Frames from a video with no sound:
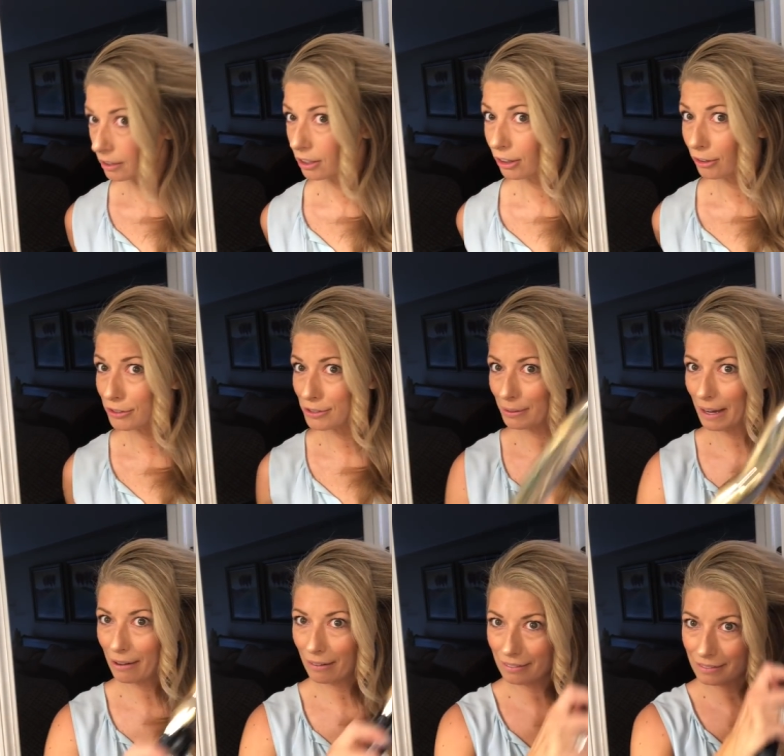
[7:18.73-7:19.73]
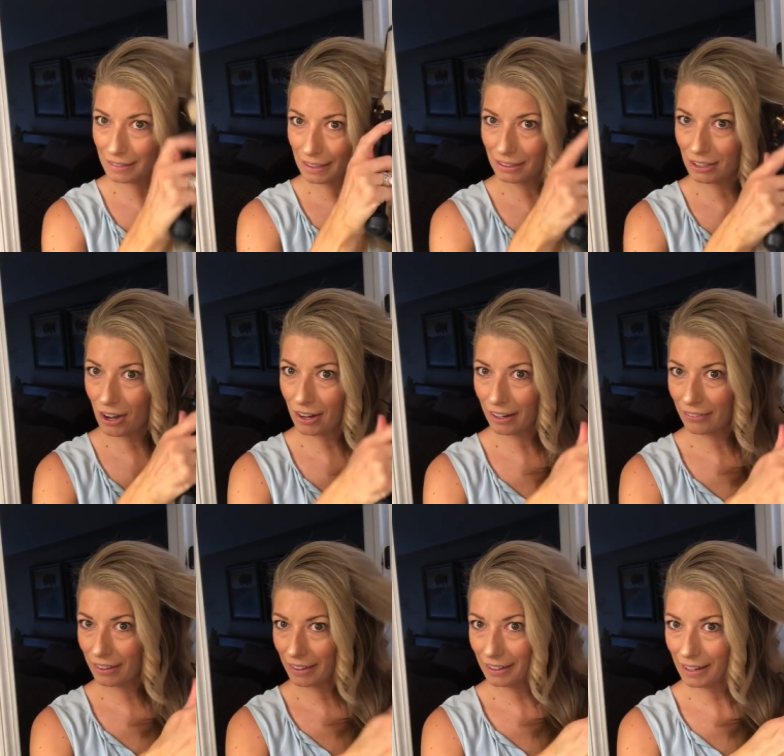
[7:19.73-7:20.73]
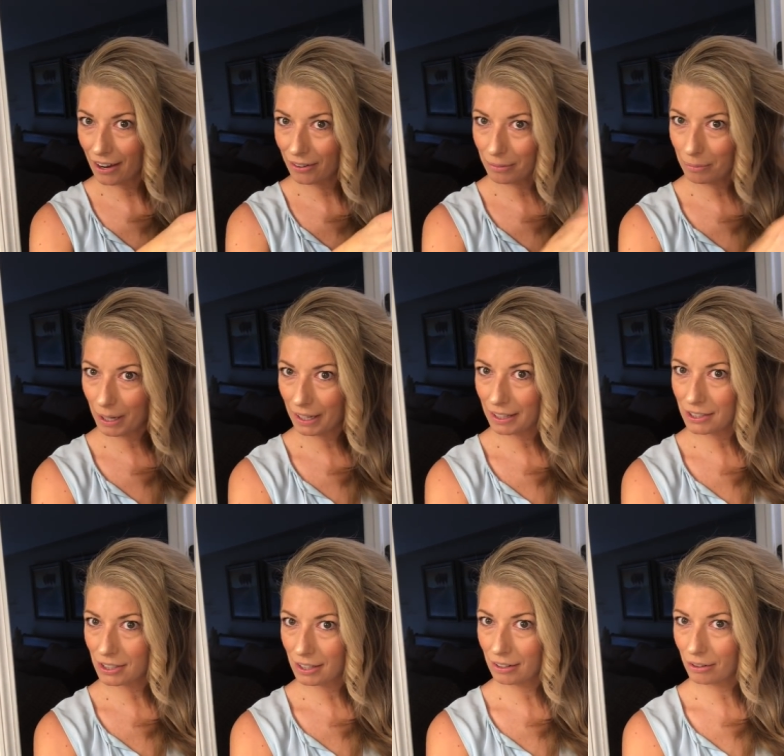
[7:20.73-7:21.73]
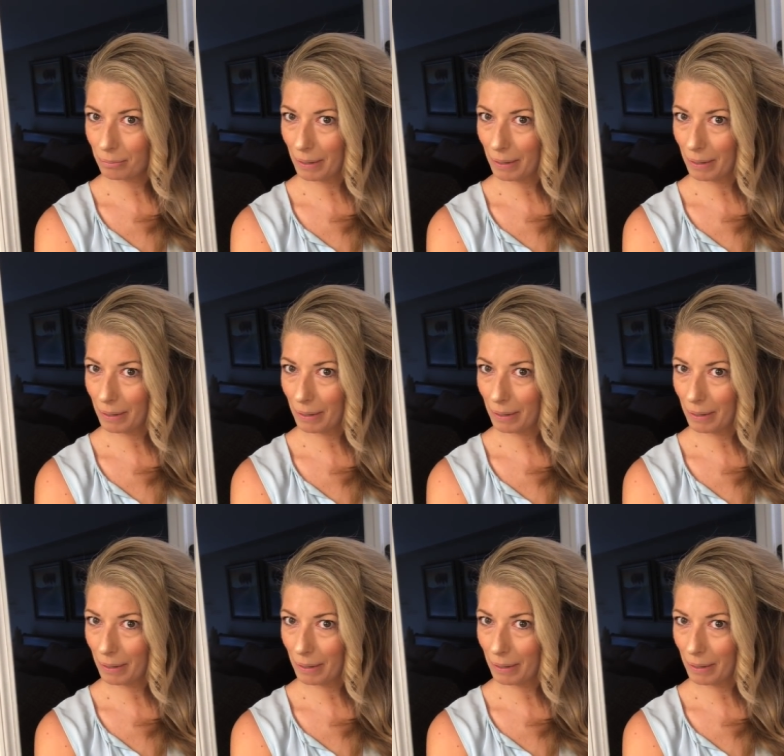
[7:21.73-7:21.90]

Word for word: curls throughout. I'm gonna like knock everything down in my kitchen or